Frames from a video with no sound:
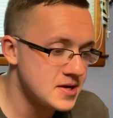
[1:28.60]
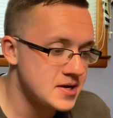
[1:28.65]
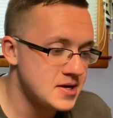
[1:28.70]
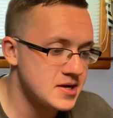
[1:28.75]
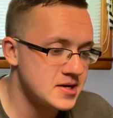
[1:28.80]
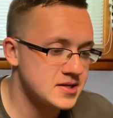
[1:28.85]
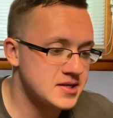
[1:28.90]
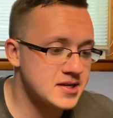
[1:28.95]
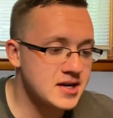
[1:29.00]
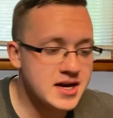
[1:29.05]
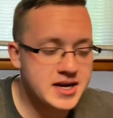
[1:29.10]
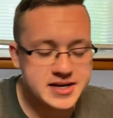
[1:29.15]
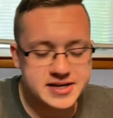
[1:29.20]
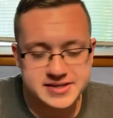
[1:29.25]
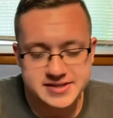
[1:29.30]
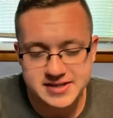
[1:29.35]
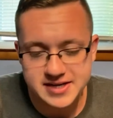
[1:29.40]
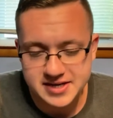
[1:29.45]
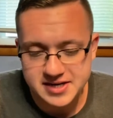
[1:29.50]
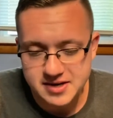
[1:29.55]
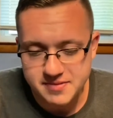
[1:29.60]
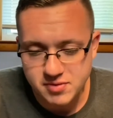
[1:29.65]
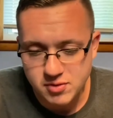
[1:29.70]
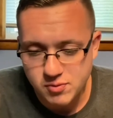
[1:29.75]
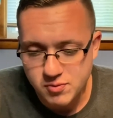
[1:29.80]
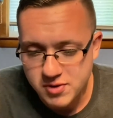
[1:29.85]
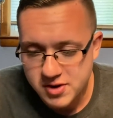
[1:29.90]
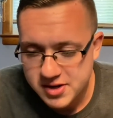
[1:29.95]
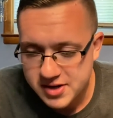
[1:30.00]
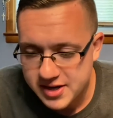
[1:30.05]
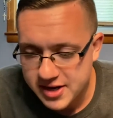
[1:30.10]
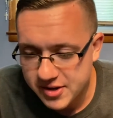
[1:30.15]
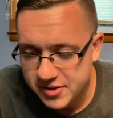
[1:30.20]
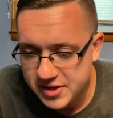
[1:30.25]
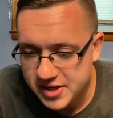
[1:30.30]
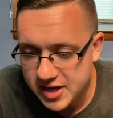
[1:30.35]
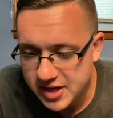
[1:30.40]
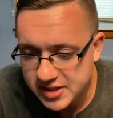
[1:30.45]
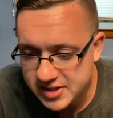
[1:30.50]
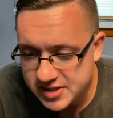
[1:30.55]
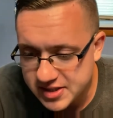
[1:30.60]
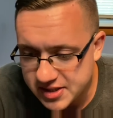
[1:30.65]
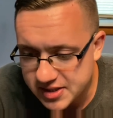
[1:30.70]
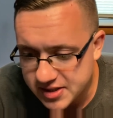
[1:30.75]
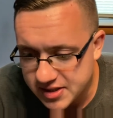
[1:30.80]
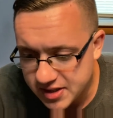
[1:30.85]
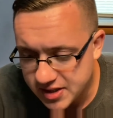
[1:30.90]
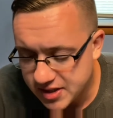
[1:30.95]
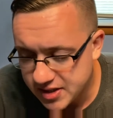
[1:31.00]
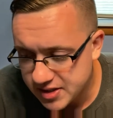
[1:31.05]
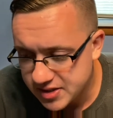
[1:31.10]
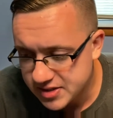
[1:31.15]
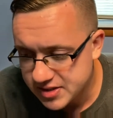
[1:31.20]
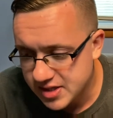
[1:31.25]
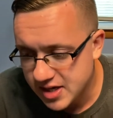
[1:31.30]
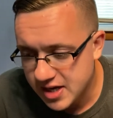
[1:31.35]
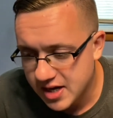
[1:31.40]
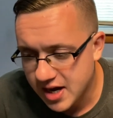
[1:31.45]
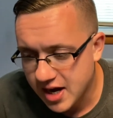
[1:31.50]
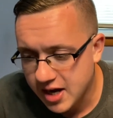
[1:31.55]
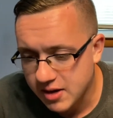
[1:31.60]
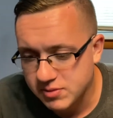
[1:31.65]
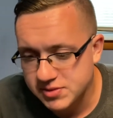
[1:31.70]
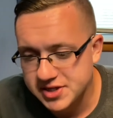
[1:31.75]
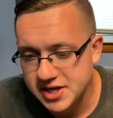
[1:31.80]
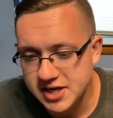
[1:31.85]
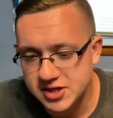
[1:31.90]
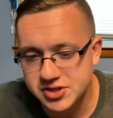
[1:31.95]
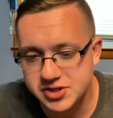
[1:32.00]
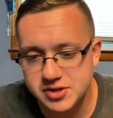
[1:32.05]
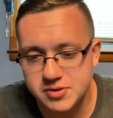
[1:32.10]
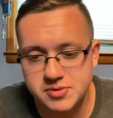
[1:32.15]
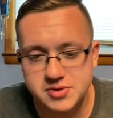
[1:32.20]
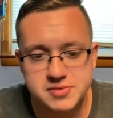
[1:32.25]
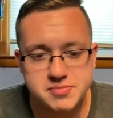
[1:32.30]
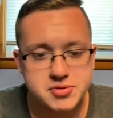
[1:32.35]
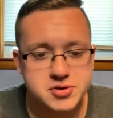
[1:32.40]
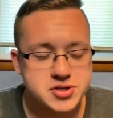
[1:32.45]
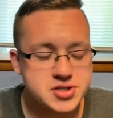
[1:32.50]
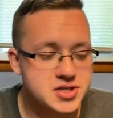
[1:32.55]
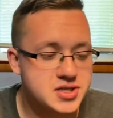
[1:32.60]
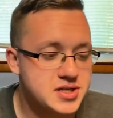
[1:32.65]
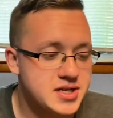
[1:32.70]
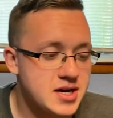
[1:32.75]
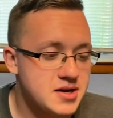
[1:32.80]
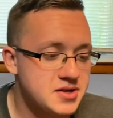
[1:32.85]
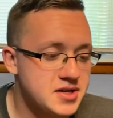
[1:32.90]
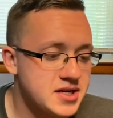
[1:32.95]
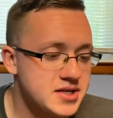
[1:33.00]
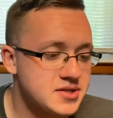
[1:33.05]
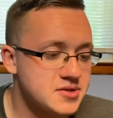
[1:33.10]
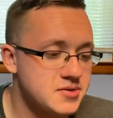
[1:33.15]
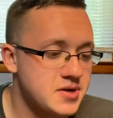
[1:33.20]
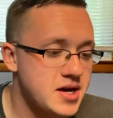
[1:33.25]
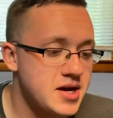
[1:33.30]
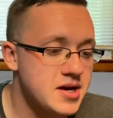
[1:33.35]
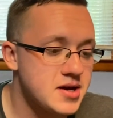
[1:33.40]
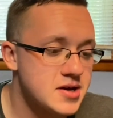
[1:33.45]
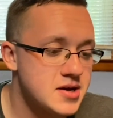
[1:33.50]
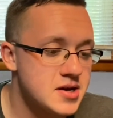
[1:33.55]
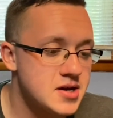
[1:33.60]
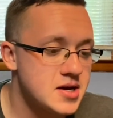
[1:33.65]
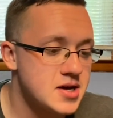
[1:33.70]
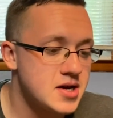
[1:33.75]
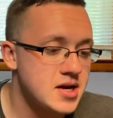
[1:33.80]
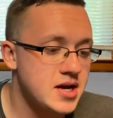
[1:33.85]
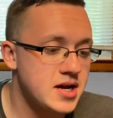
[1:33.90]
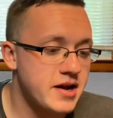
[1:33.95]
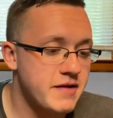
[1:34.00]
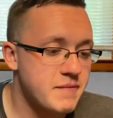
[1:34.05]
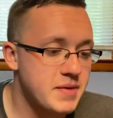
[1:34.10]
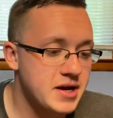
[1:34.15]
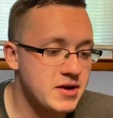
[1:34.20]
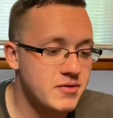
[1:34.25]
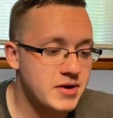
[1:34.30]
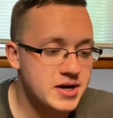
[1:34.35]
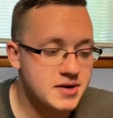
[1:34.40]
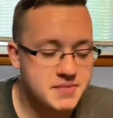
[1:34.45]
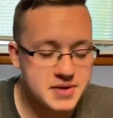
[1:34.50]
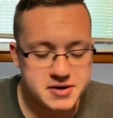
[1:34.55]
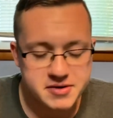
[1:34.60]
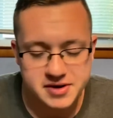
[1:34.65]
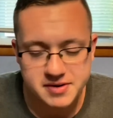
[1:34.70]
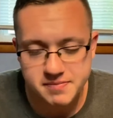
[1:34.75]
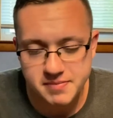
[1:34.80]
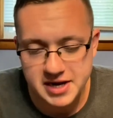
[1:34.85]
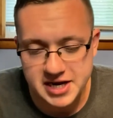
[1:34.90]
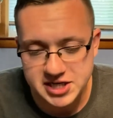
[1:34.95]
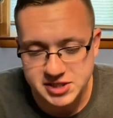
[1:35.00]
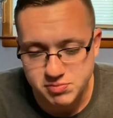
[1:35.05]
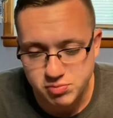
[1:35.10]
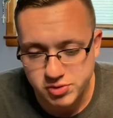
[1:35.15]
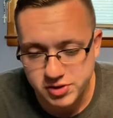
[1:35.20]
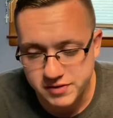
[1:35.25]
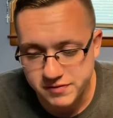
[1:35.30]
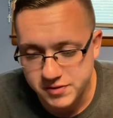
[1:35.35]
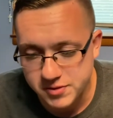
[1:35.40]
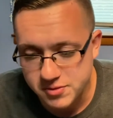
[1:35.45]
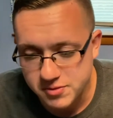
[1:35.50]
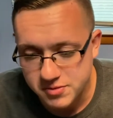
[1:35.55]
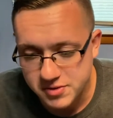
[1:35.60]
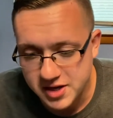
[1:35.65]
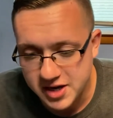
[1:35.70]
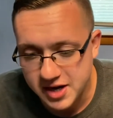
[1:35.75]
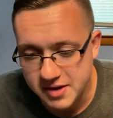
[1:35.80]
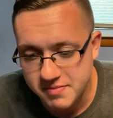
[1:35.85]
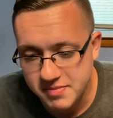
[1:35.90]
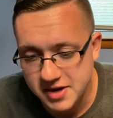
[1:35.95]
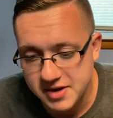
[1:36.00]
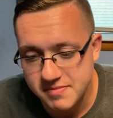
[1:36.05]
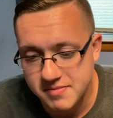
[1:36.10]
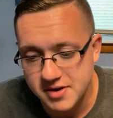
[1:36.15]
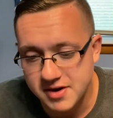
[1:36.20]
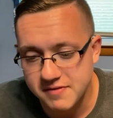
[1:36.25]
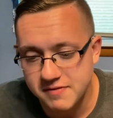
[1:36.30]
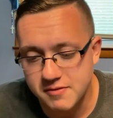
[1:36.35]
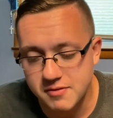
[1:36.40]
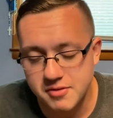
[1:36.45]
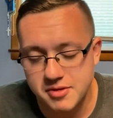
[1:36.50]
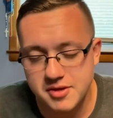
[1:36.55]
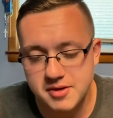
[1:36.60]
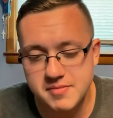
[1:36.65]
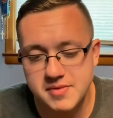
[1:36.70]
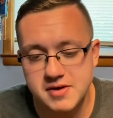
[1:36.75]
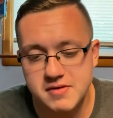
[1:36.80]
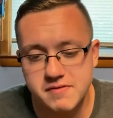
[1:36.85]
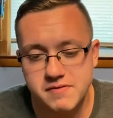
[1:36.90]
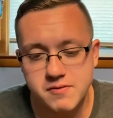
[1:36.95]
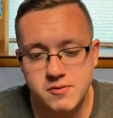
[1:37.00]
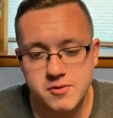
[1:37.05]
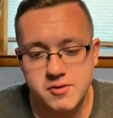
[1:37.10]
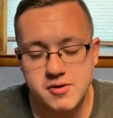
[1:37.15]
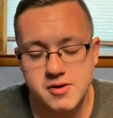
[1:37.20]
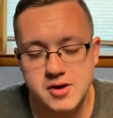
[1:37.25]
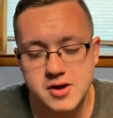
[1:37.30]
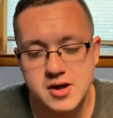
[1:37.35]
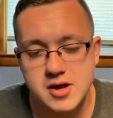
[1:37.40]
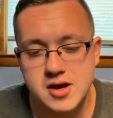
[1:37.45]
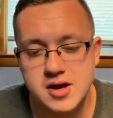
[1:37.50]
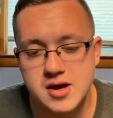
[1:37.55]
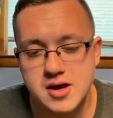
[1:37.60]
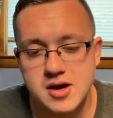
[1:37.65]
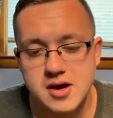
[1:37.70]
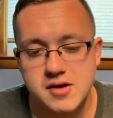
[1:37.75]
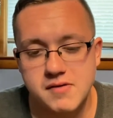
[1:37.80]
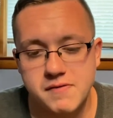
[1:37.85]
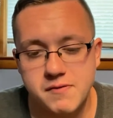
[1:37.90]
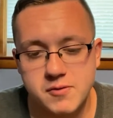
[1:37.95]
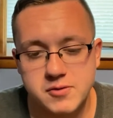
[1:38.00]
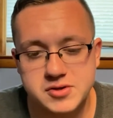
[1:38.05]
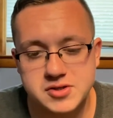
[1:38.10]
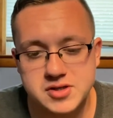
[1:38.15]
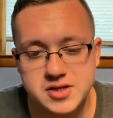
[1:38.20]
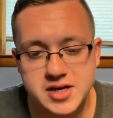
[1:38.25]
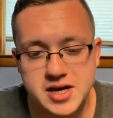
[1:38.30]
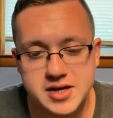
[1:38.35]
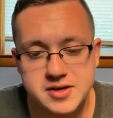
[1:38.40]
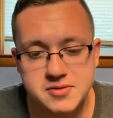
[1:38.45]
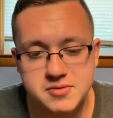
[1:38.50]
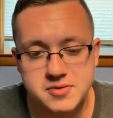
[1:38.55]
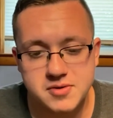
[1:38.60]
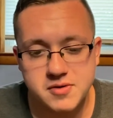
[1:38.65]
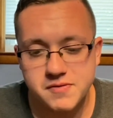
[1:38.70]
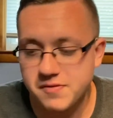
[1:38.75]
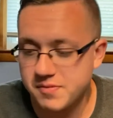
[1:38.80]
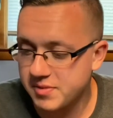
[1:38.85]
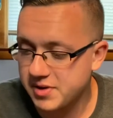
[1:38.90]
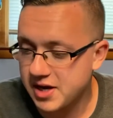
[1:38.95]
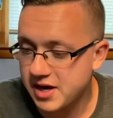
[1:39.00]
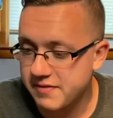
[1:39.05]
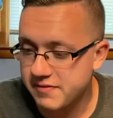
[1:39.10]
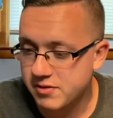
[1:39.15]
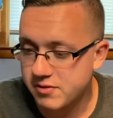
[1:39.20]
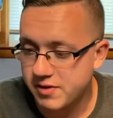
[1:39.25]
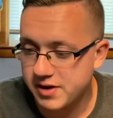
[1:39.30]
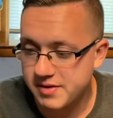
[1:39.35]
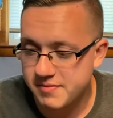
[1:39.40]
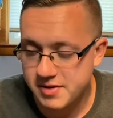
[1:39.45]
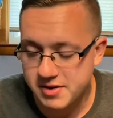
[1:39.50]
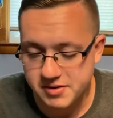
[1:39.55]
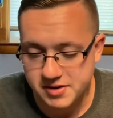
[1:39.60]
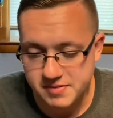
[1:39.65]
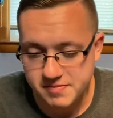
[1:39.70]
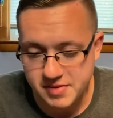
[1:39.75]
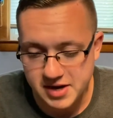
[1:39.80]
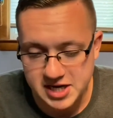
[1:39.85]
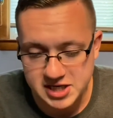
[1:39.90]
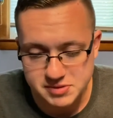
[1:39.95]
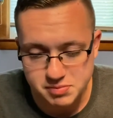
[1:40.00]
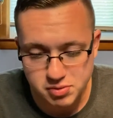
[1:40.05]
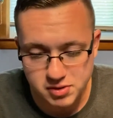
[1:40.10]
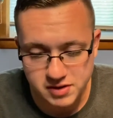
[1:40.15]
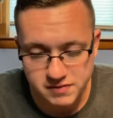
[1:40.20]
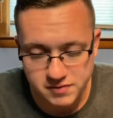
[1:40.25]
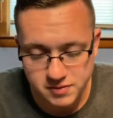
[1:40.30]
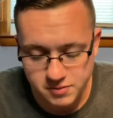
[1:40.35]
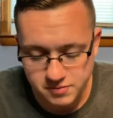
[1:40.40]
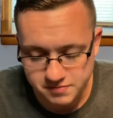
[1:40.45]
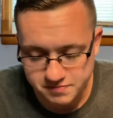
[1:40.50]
Tonight is night number 1. Now, the idea is that I was actually going to push this out yesterday and have my Great American Bash preview that I paid money for a thumbnail for. Unfortunately, I don't know if I'm going to have a Great American Bash preview,